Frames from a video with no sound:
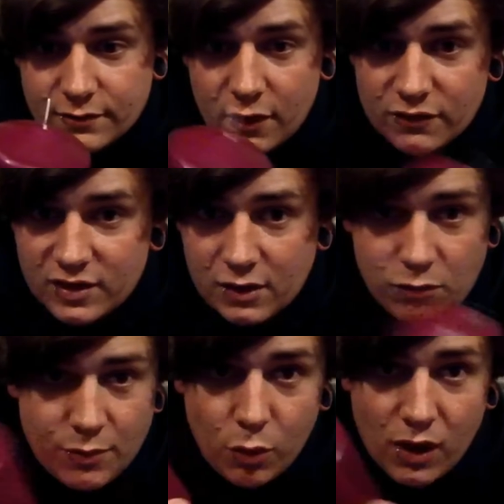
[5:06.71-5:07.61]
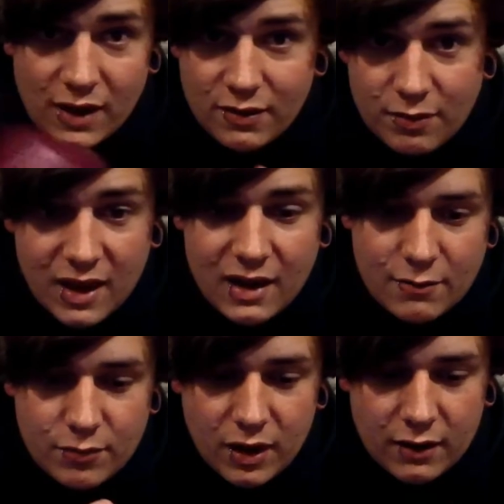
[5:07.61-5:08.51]
Obviously we bought it at the
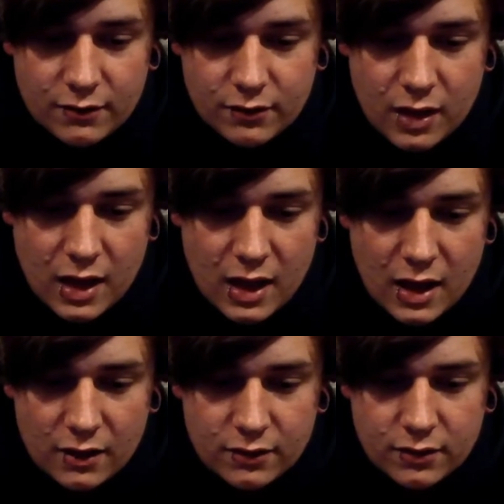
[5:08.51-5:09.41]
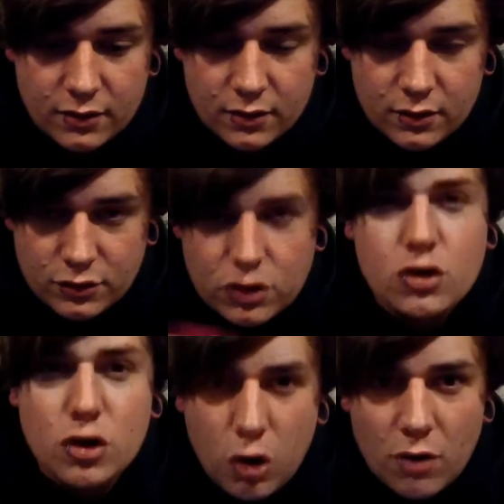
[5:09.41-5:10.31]
beginning, but
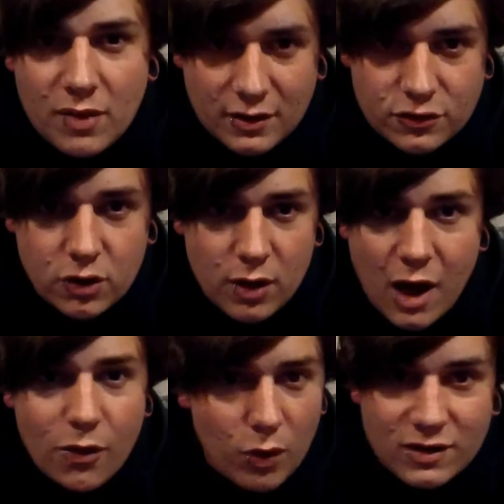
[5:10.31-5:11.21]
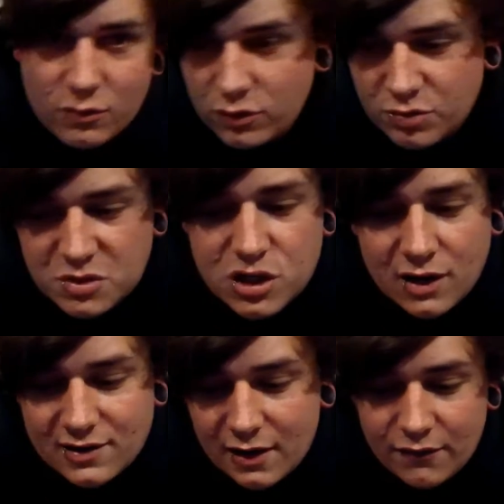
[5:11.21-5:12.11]
you know what I mean. Otherwise, it would have been
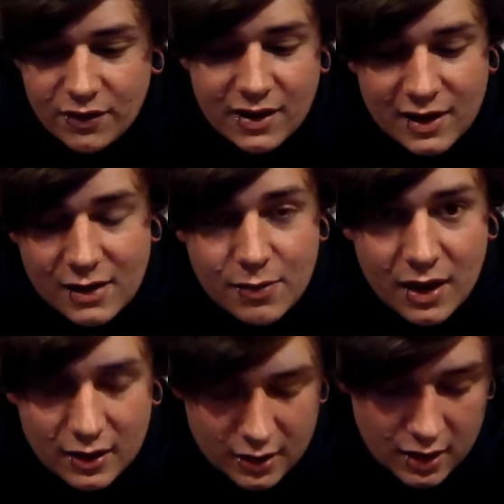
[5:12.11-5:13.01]
chucked out if I didn't keep it.